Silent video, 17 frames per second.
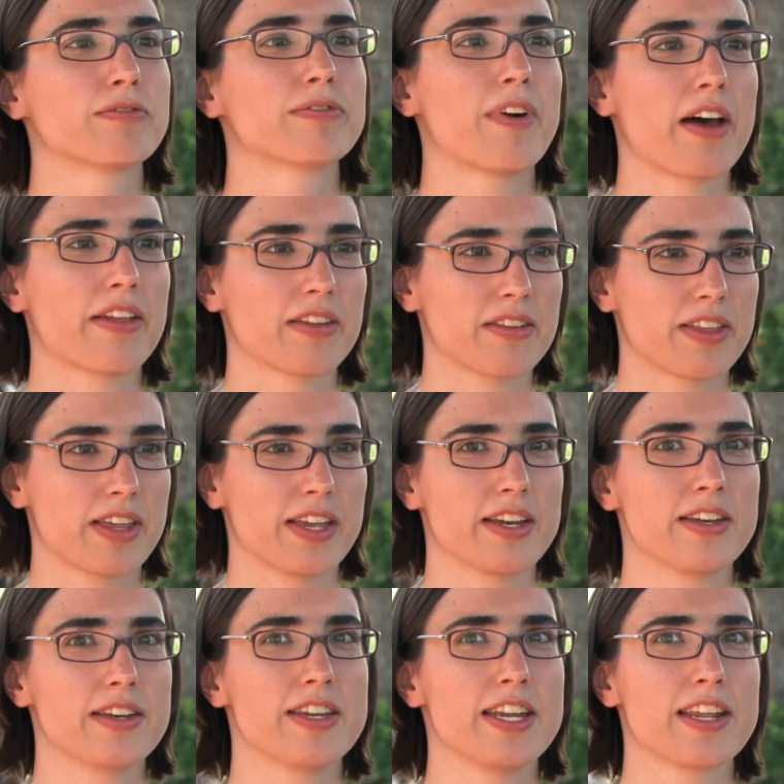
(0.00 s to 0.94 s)
rather
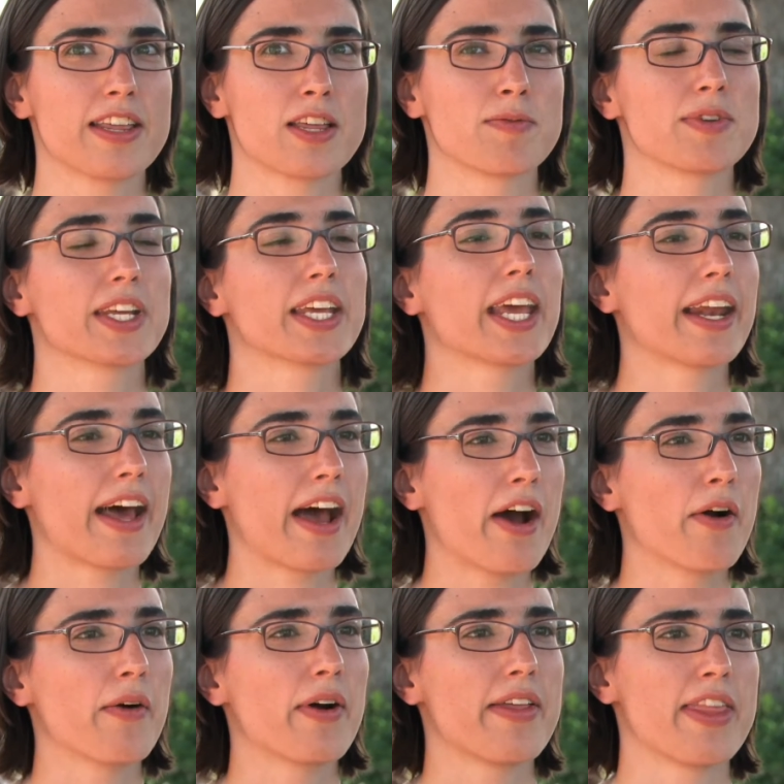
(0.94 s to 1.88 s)
than needing them to get
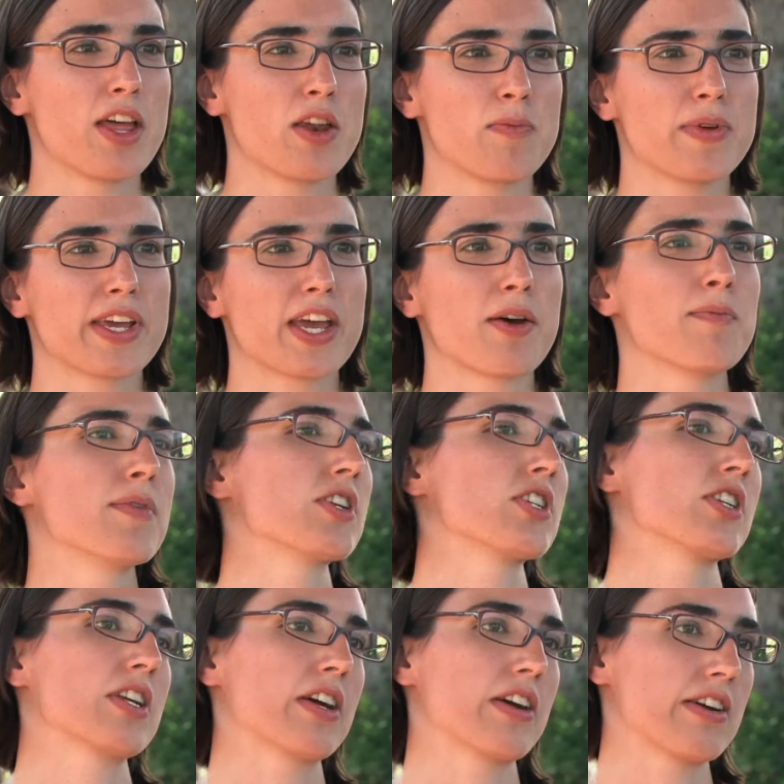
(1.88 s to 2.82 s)
out and then become
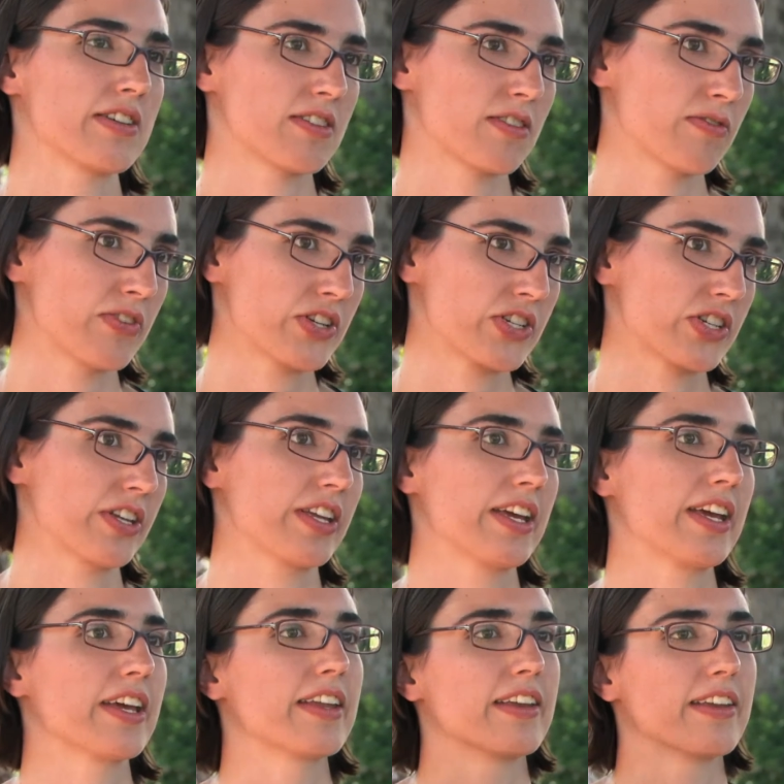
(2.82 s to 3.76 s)
missionaries
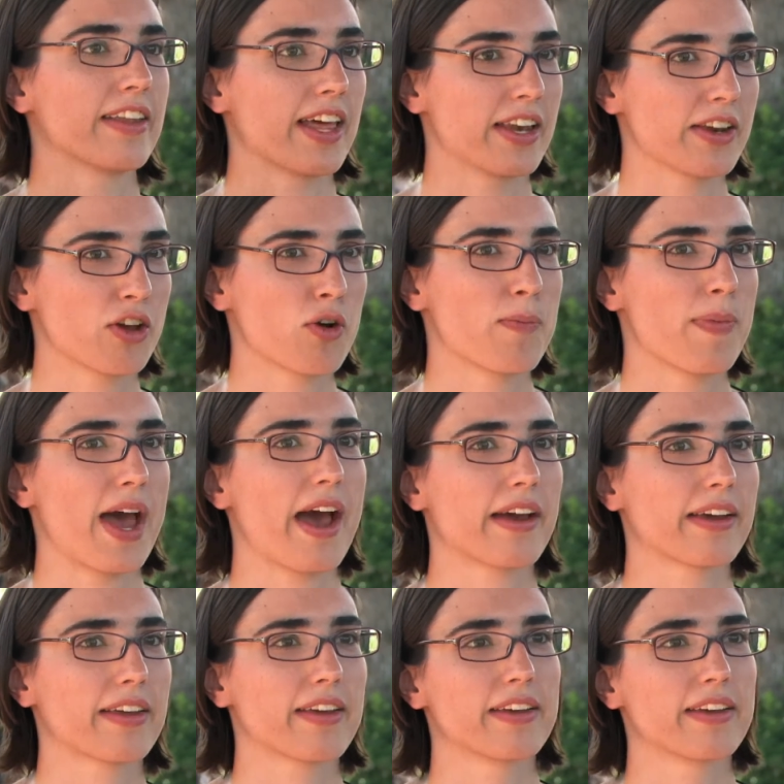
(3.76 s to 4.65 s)
officially and then go back.